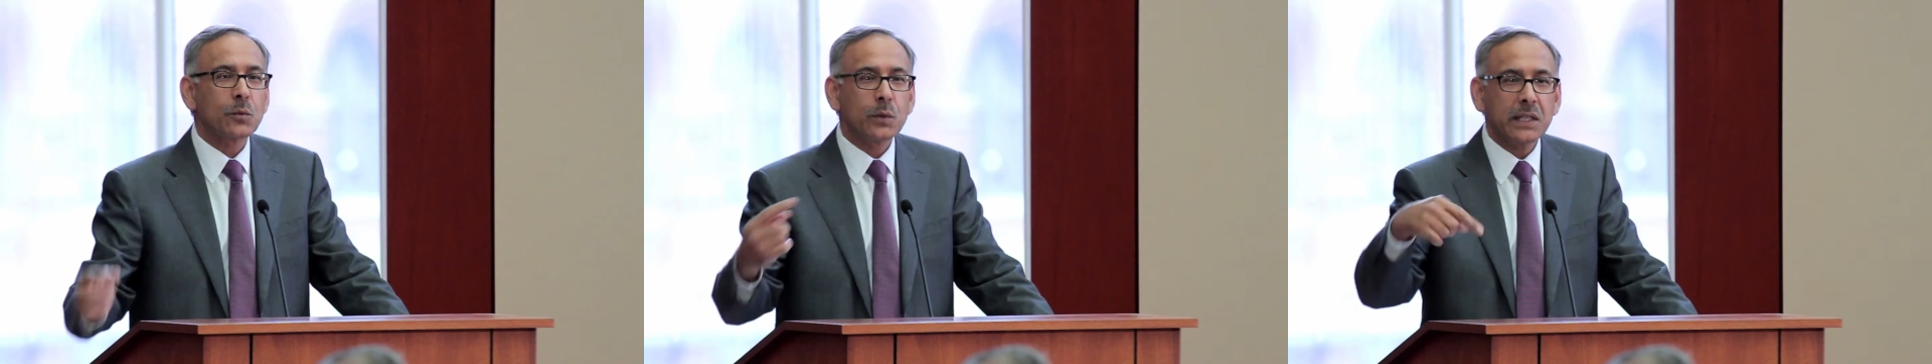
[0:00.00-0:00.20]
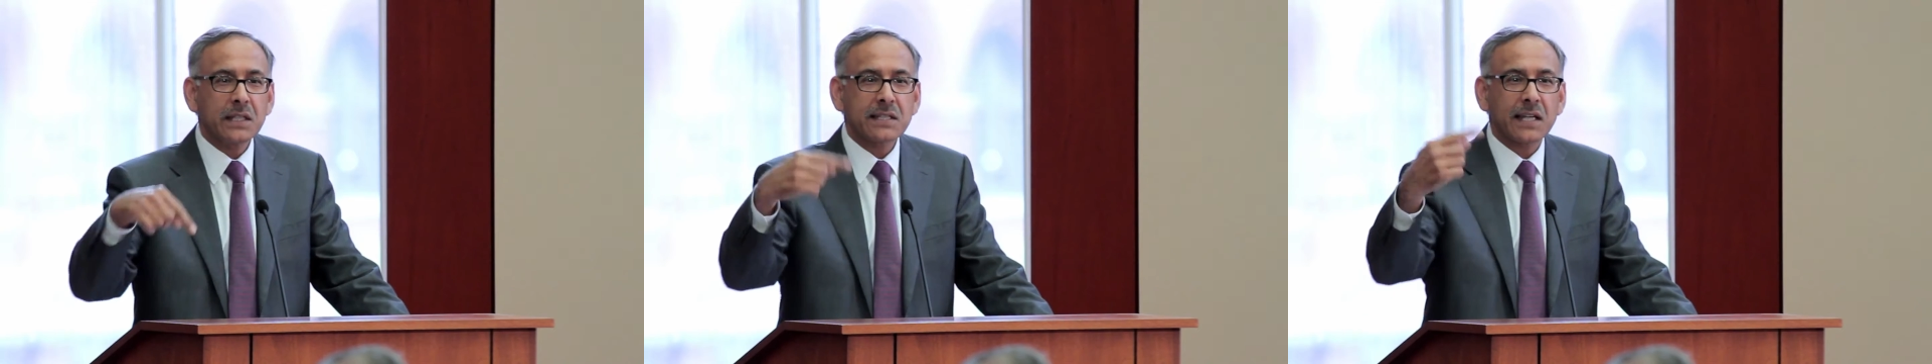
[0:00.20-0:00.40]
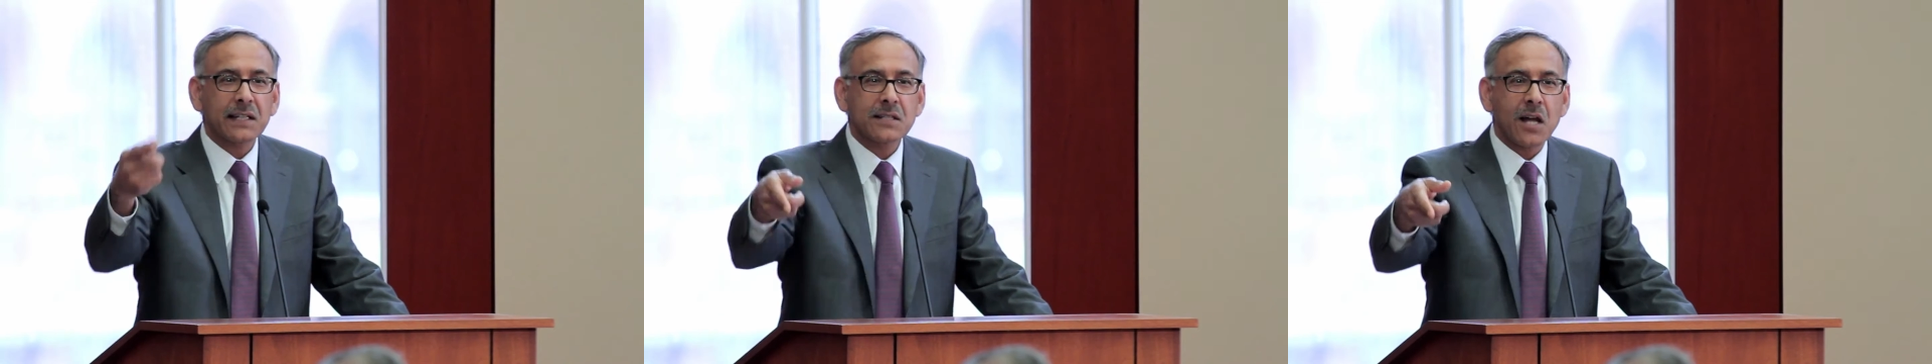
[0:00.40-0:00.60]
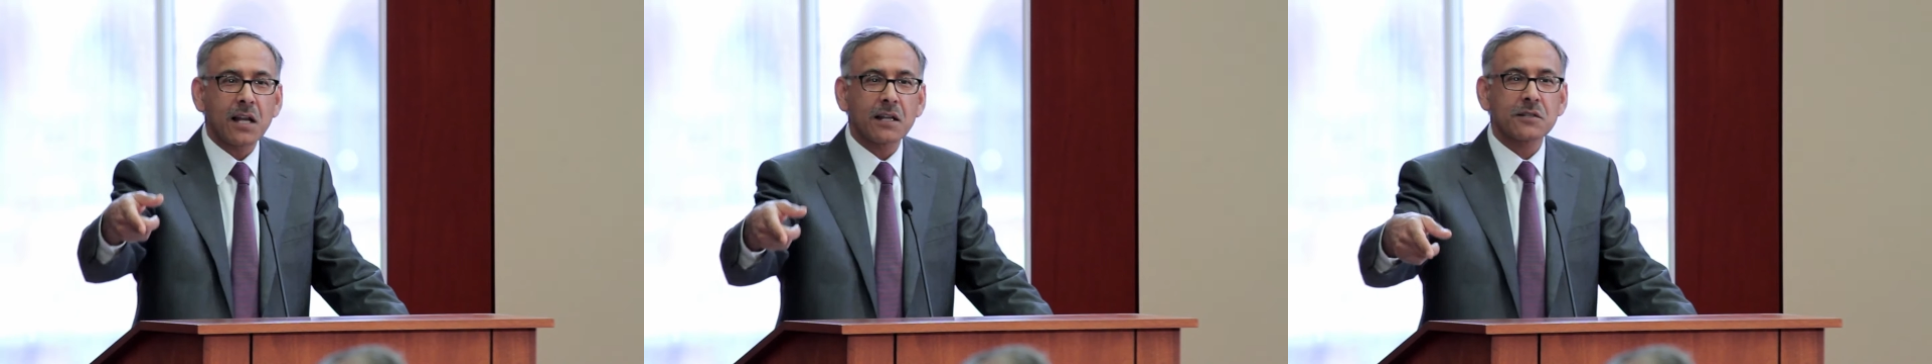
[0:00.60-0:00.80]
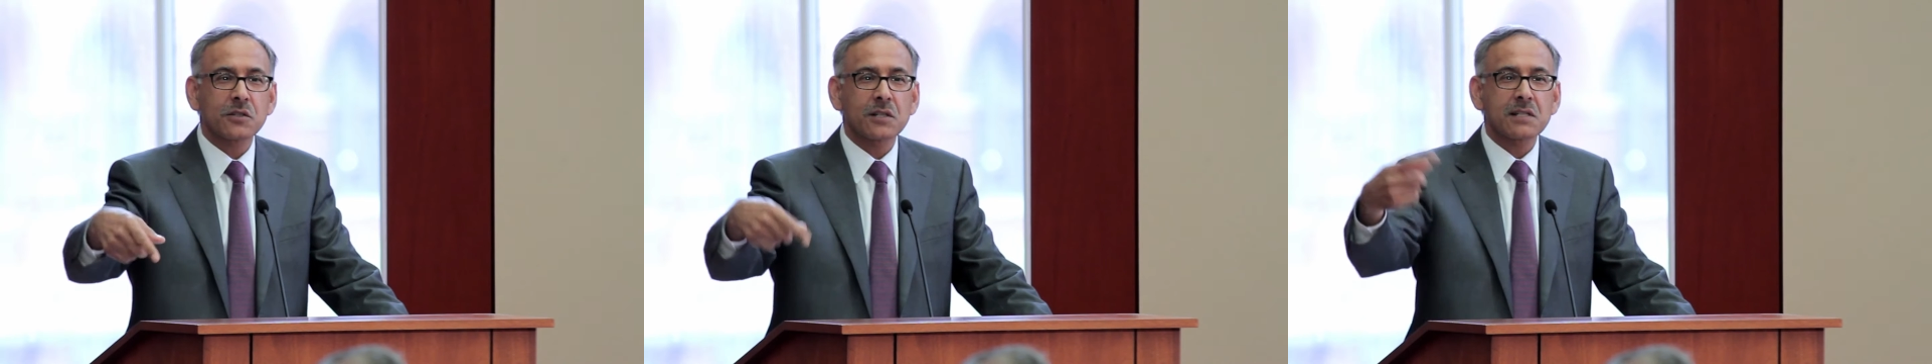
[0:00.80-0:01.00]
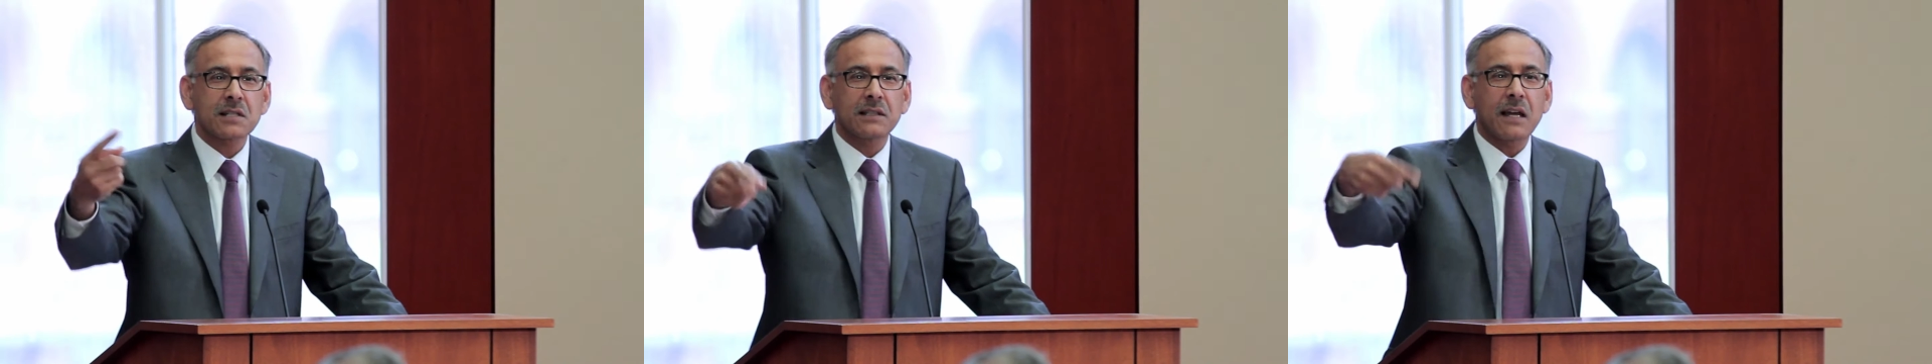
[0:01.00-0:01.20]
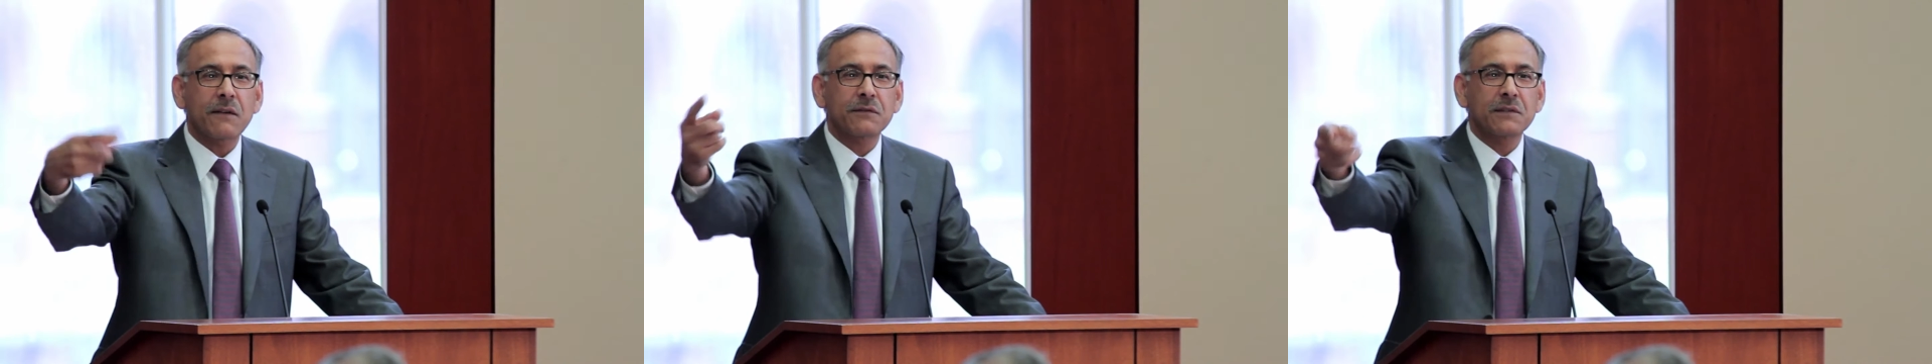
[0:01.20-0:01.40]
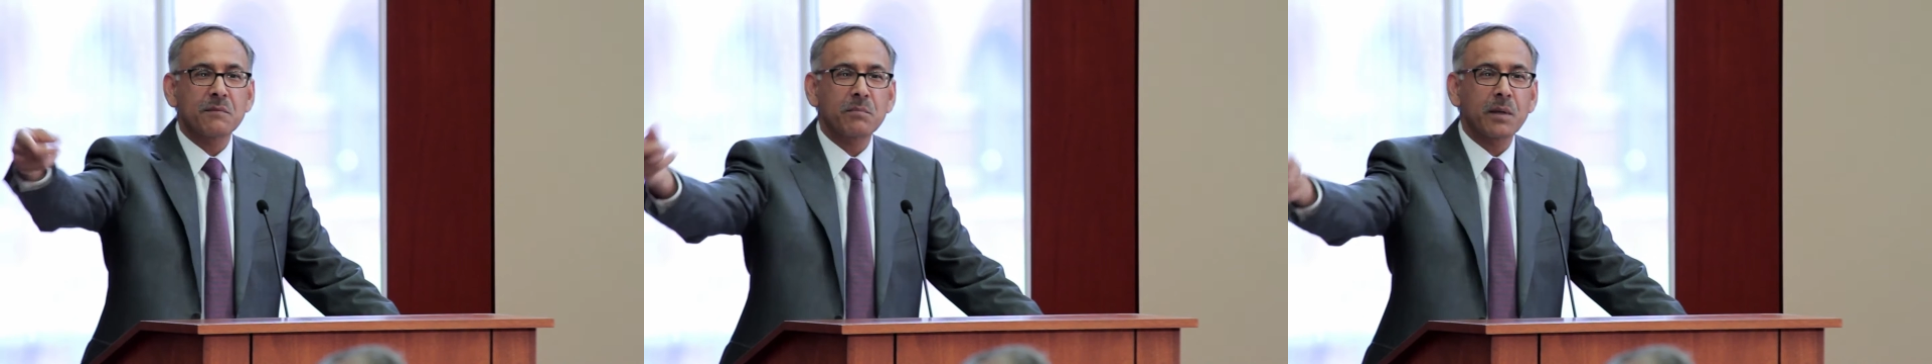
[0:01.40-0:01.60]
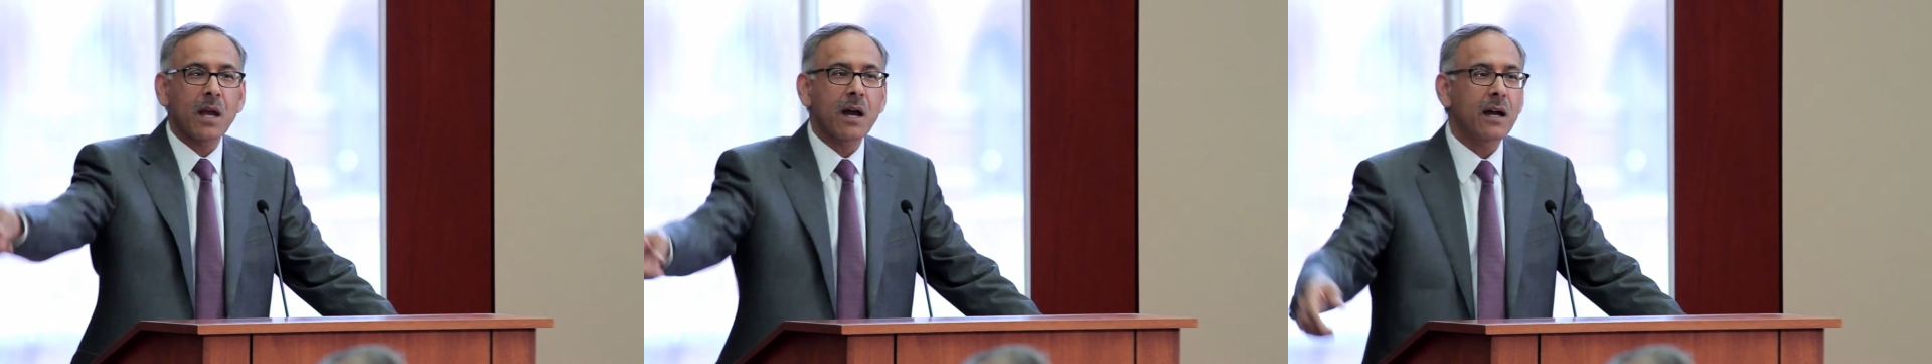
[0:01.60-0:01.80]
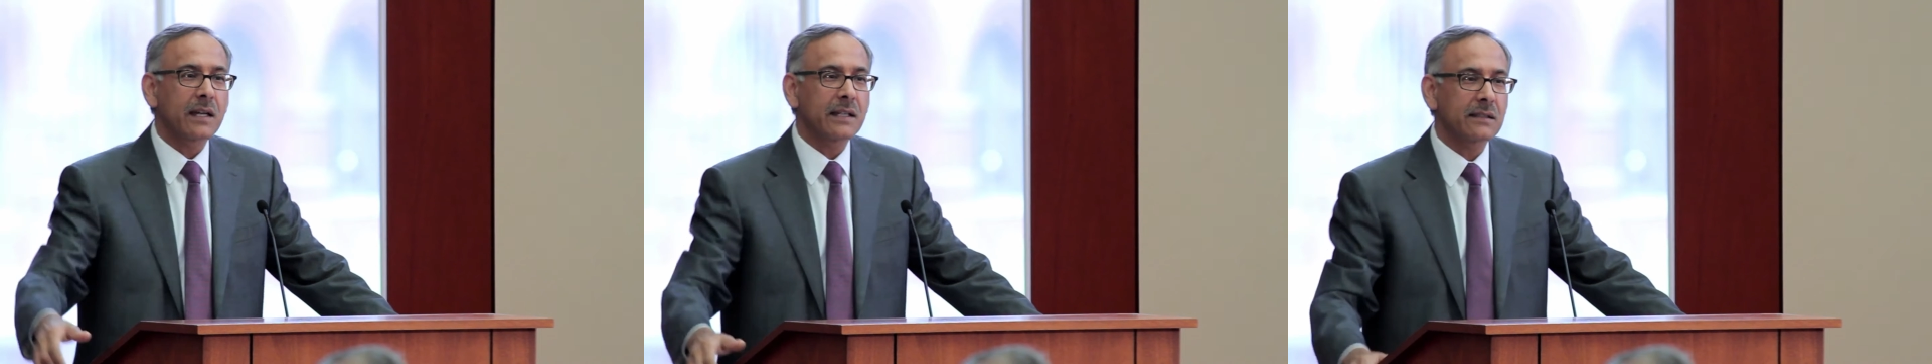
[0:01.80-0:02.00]
We technologists left them
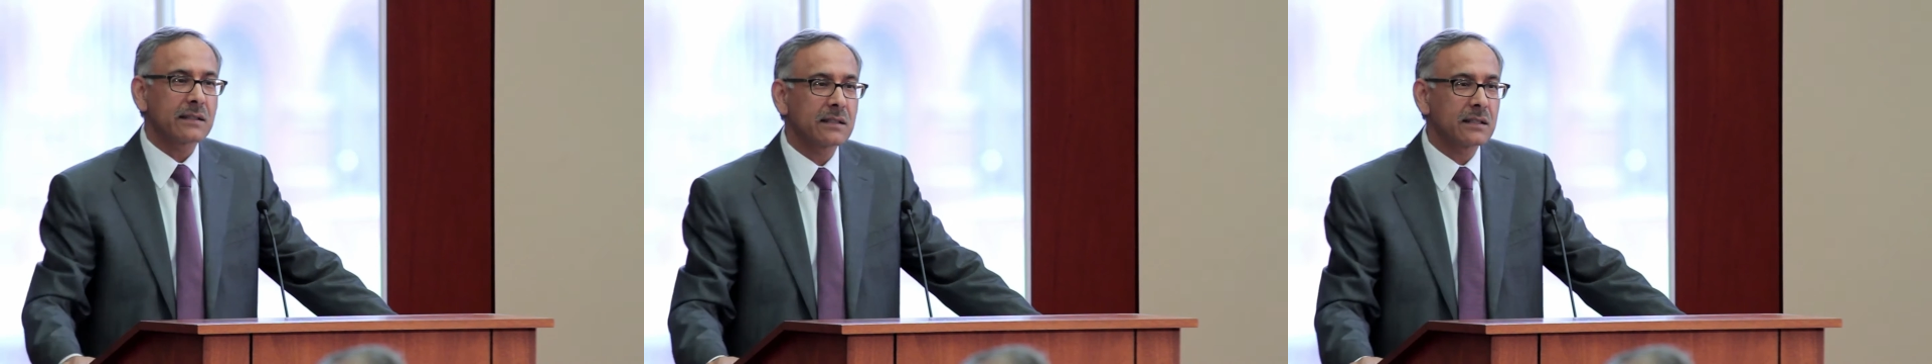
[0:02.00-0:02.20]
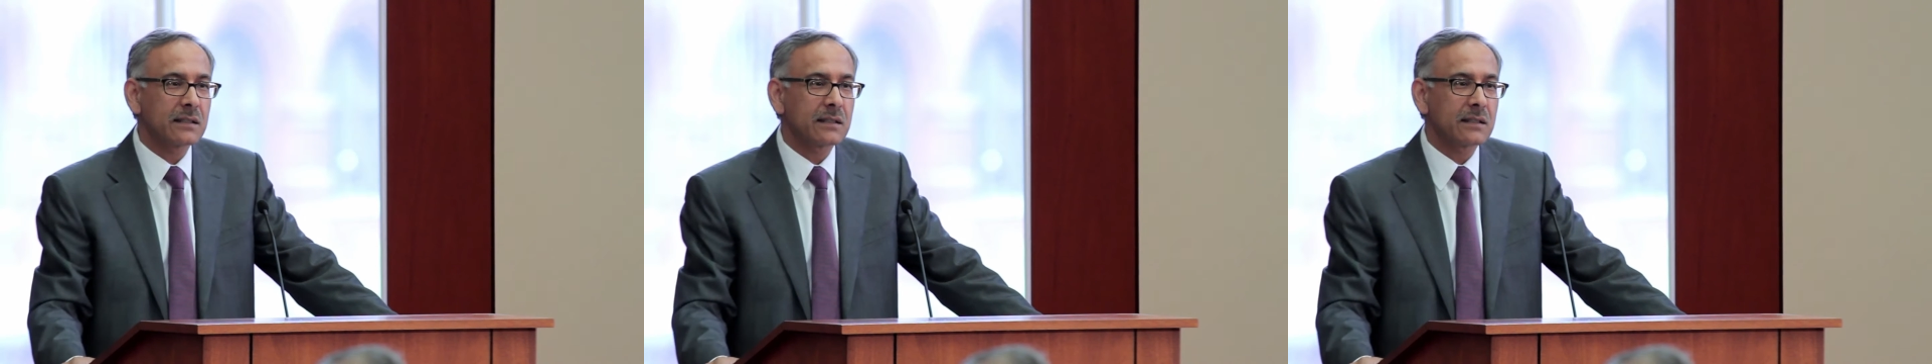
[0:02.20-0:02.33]
behind.